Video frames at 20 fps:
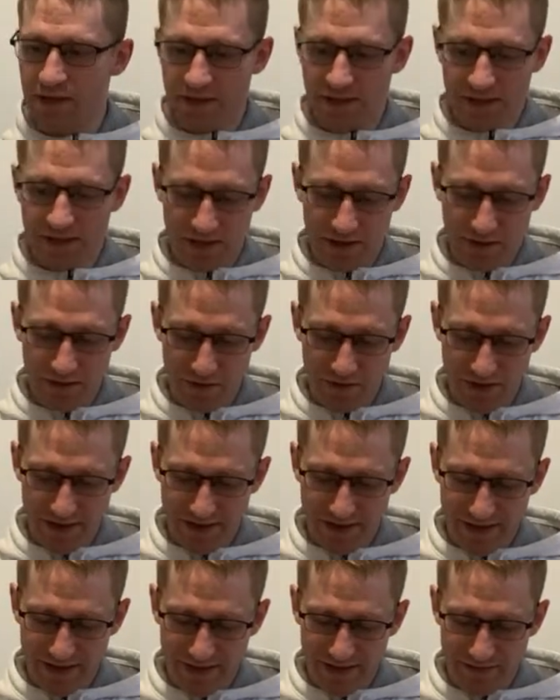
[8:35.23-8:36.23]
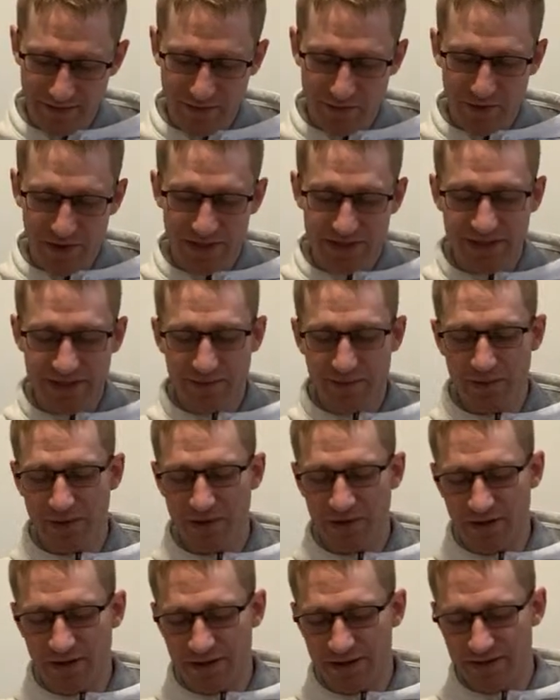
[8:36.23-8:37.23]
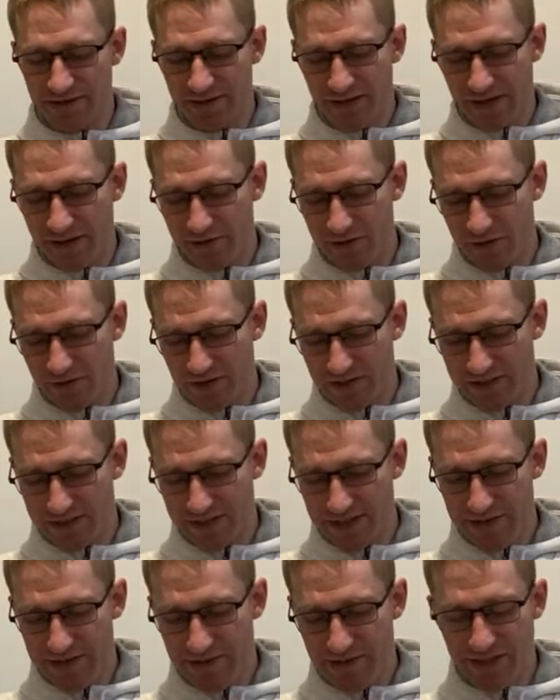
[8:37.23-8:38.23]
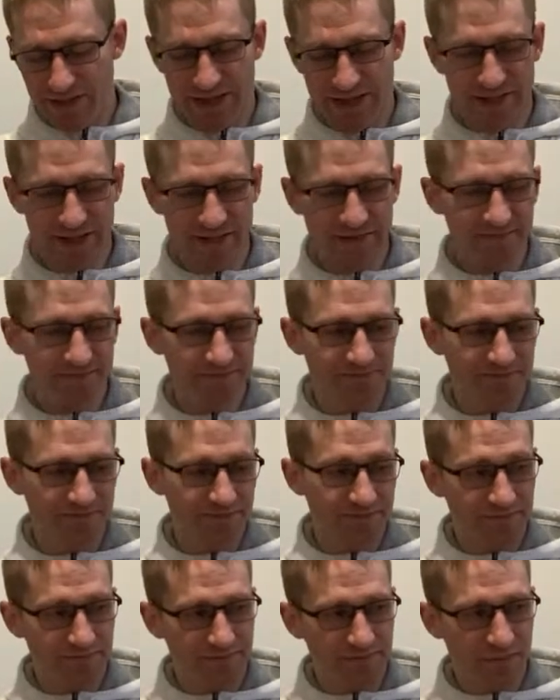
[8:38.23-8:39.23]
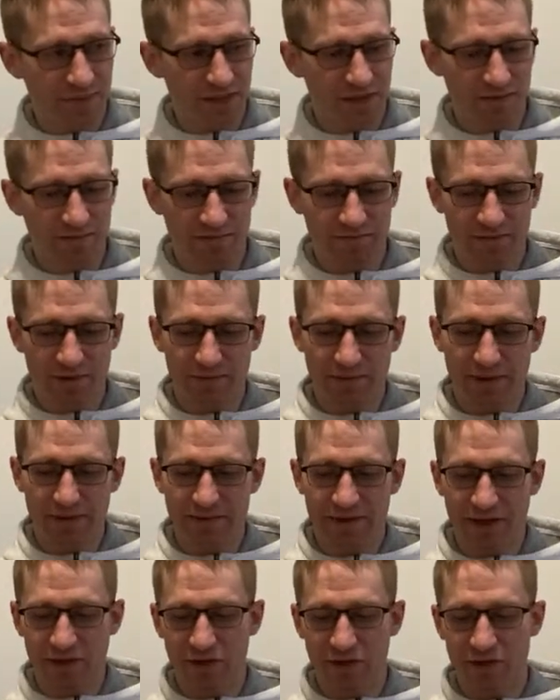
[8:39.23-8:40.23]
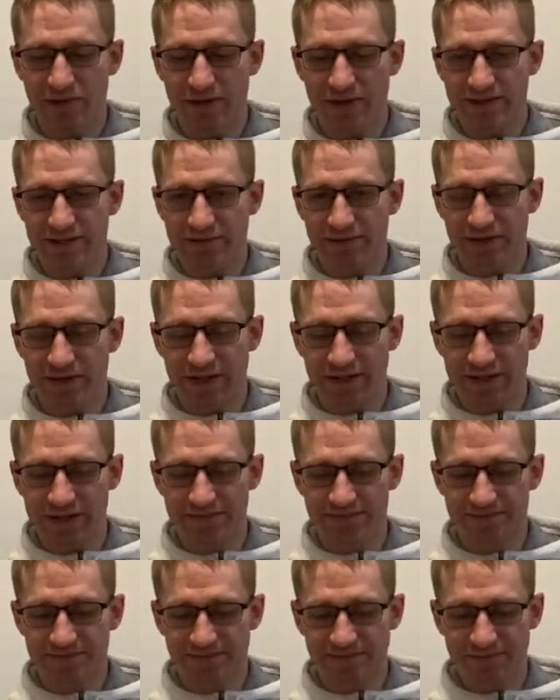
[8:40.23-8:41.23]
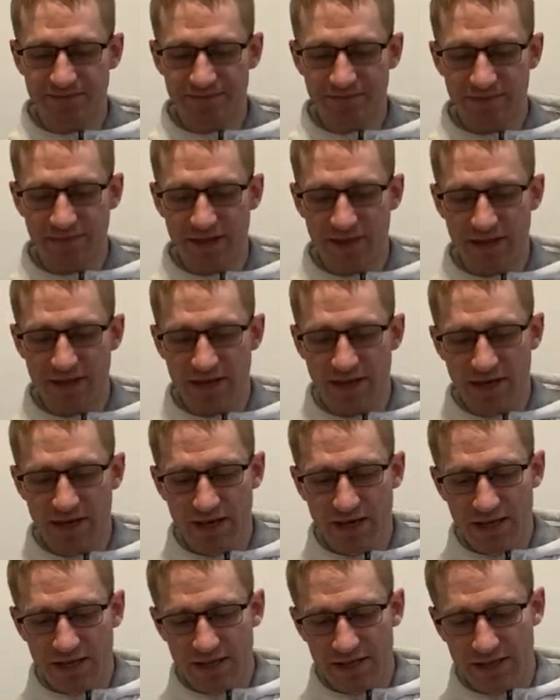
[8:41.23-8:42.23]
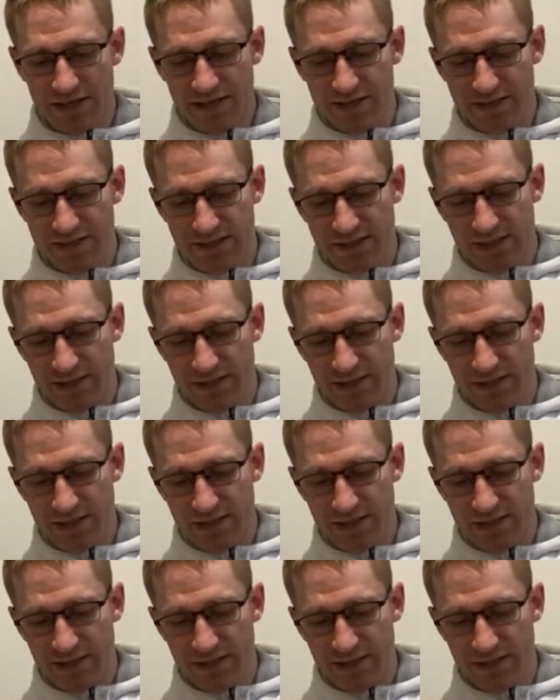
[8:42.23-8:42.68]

Another thing we stumbled on, I don't know if it's tea related, but maybe it could be tea related, is